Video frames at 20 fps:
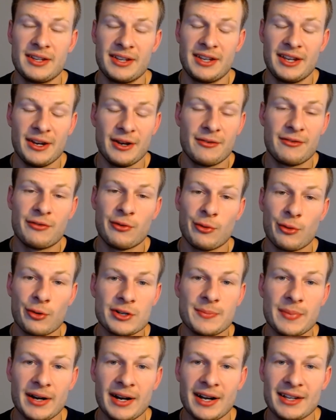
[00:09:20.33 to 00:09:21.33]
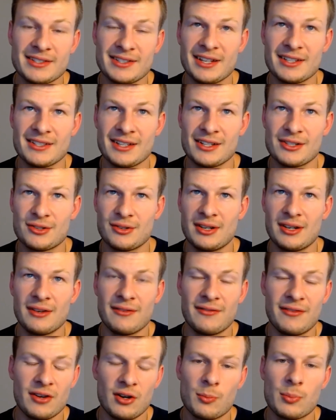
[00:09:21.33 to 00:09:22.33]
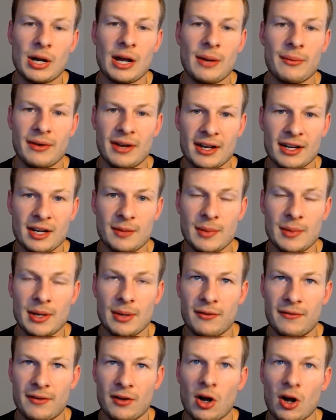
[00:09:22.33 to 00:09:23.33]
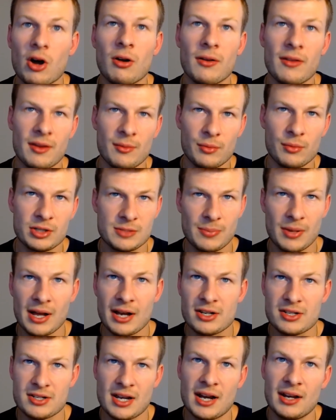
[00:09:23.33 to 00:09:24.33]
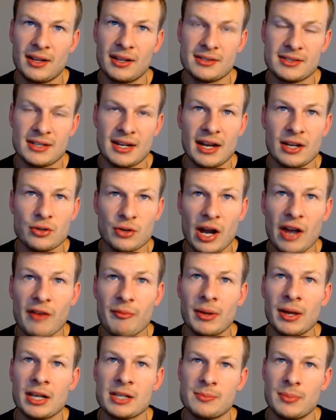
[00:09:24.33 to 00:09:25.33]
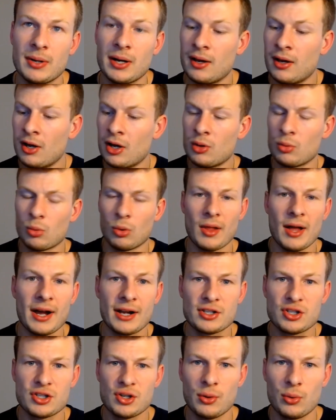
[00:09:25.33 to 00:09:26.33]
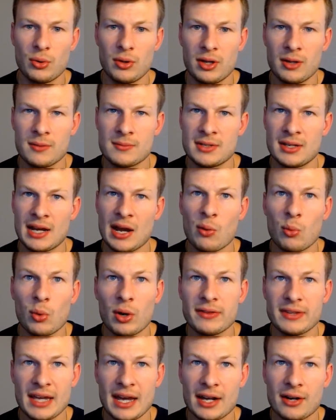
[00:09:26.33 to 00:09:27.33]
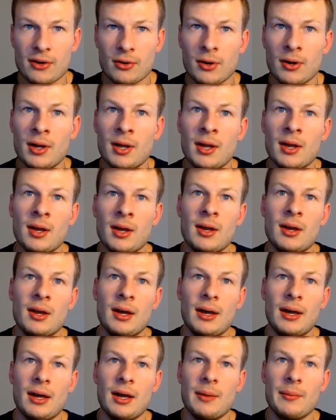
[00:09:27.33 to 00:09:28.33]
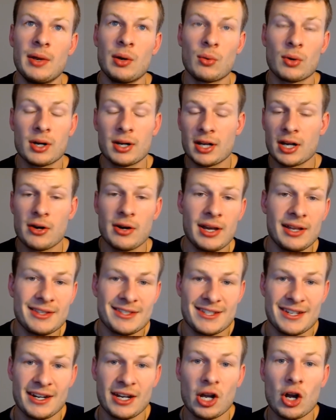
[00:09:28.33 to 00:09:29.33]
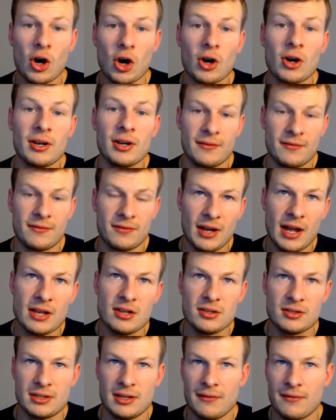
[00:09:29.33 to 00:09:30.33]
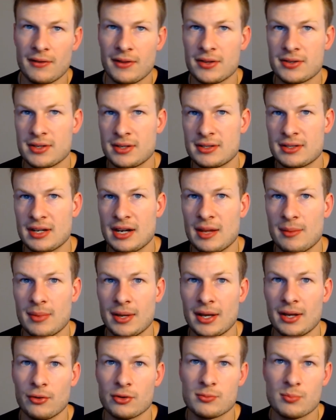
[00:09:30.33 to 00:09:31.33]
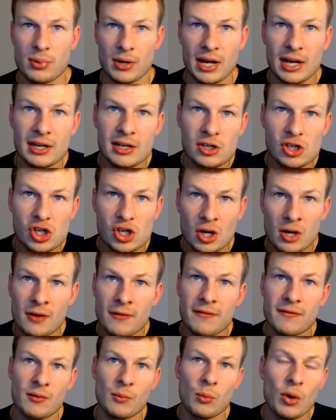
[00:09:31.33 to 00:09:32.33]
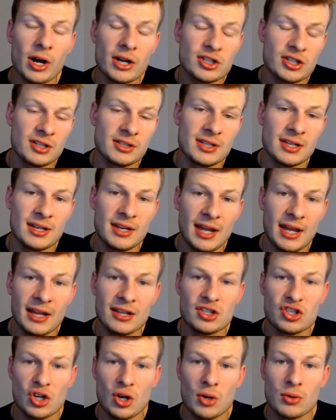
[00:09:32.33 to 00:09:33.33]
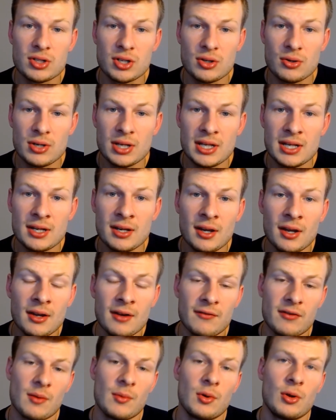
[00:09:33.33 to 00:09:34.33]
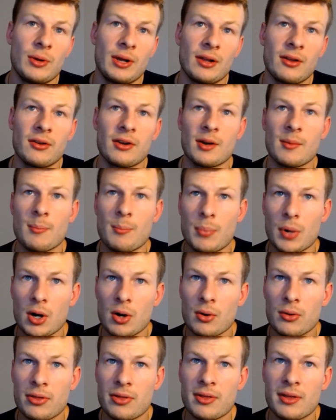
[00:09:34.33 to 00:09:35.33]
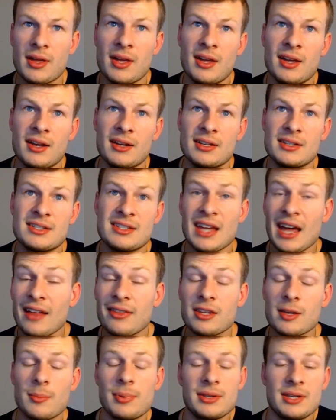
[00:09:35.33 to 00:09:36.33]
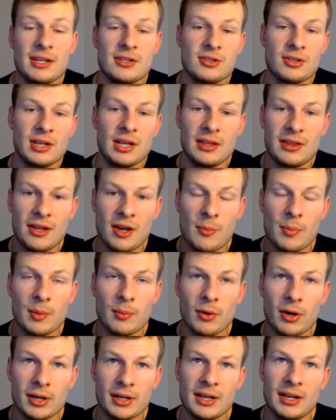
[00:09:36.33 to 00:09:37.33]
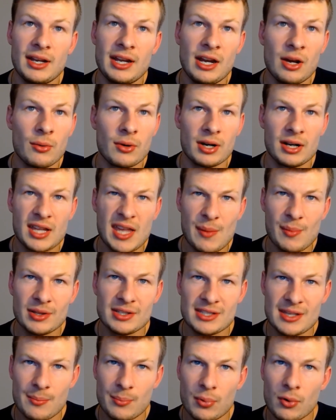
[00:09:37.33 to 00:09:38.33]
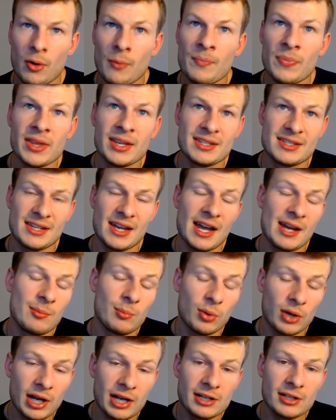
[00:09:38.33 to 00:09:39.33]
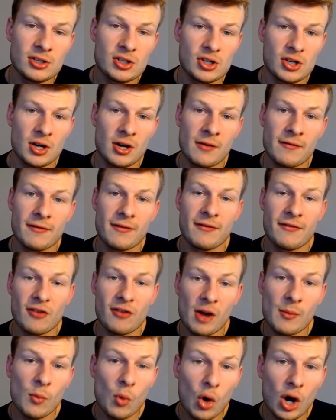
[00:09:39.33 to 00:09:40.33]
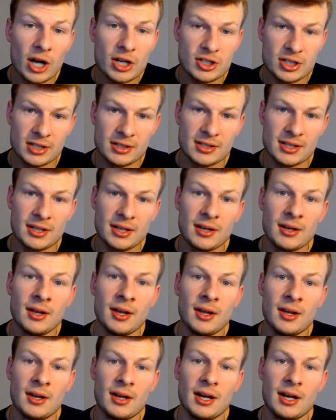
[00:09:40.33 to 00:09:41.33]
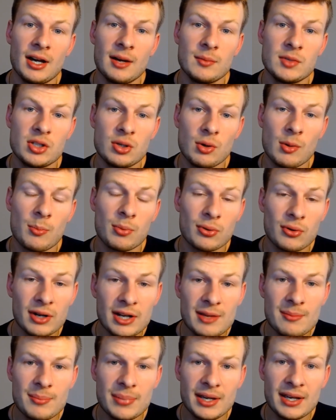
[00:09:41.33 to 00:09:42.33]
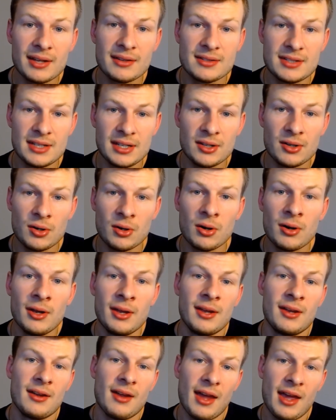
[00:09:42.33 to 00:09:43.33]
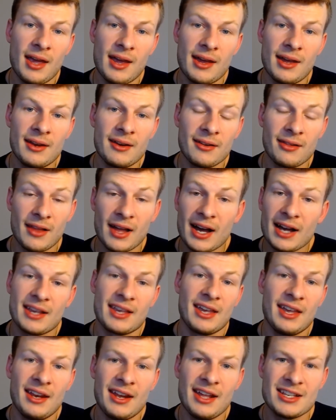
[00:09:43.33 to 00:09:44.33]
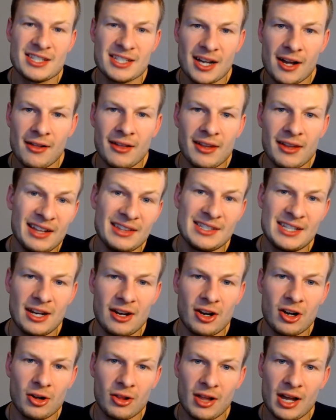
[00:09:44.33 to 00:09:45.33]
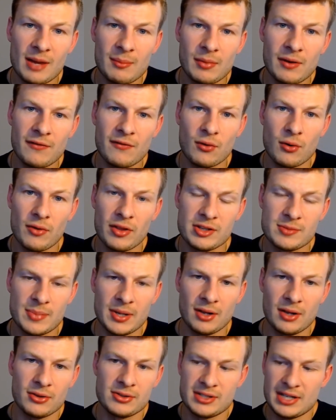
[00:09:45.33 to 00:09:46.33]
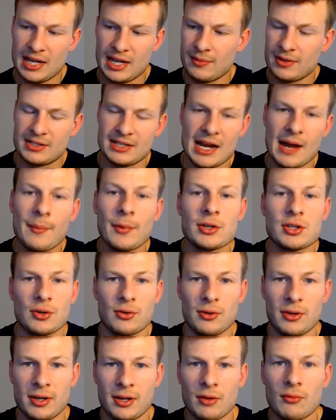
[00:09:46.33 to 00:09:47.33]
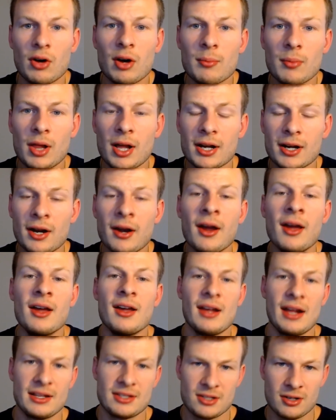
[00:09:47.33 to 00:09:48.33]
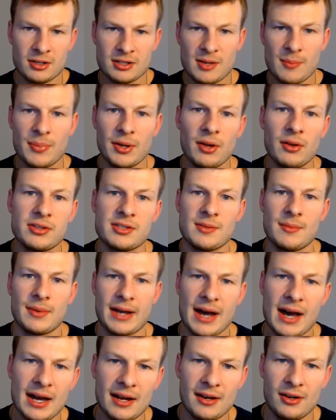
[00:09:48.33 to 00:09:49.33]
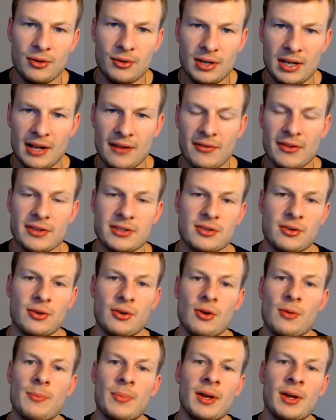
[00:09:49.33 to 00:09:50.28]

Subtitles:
4 spots they essentially need to fill. Probably not going to be able to fill all of them with splash signings and high draft picks, but we'll lock Jonah Williams in at 1 tackle. And we're going to go ahead and sign a guard in free agency for the Cincinnati Bengals. Brandon Scherff from Washington and Joe Thuney from New England are both set to potentially hit the open market. Here, we're going to keep it simple. Sign Brandon Scherff from Washington to a pretty big deal and lock in a solid interior lineman for this Bengals team, establish a really good run blocker, and start to build some continuity in this group